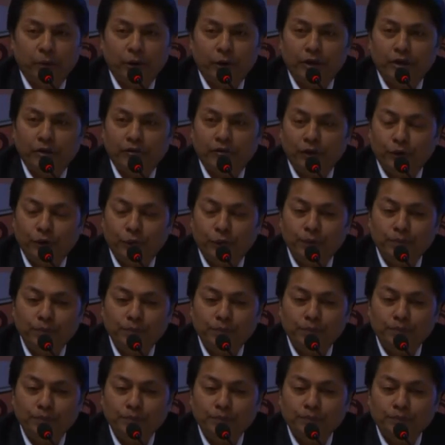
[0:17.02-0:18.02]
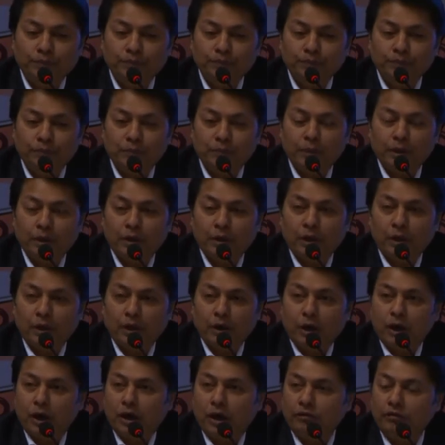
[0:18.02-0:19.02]
point of view
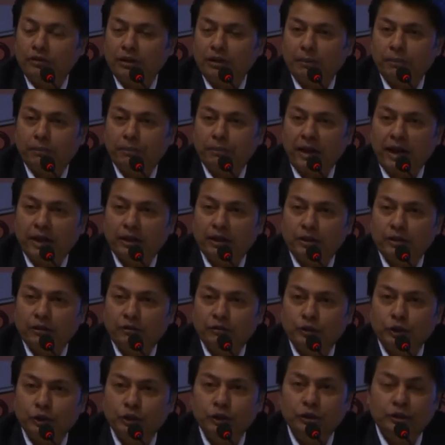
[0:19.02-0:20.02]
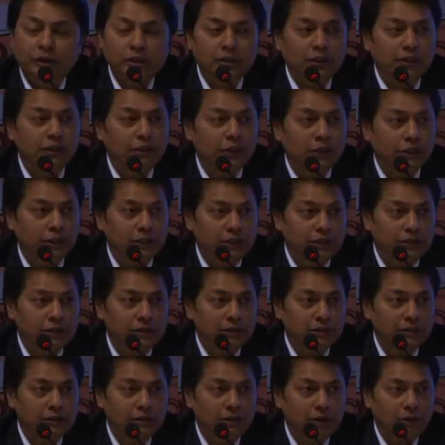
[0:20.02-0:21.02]
of the impact of judicial
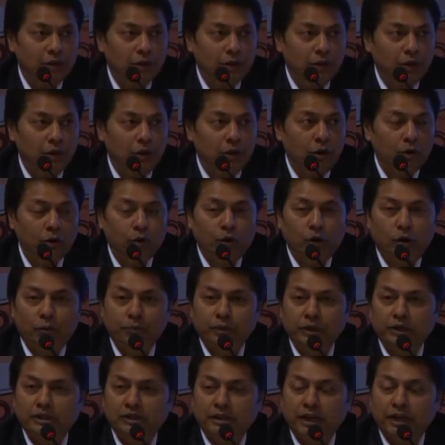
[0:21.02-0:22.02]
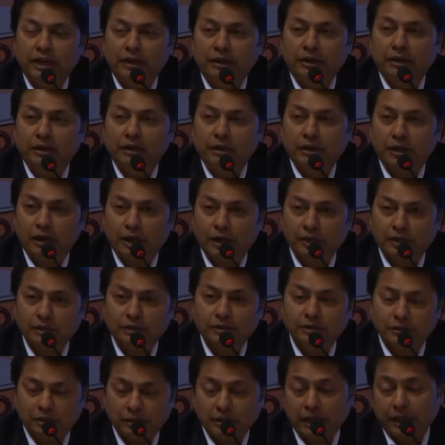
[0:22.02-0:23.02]
decisions on corporates like
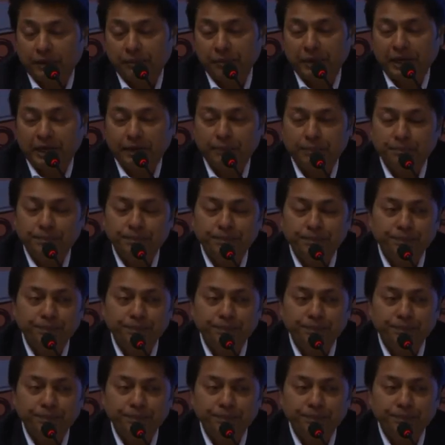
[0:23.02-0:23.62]
us, like me.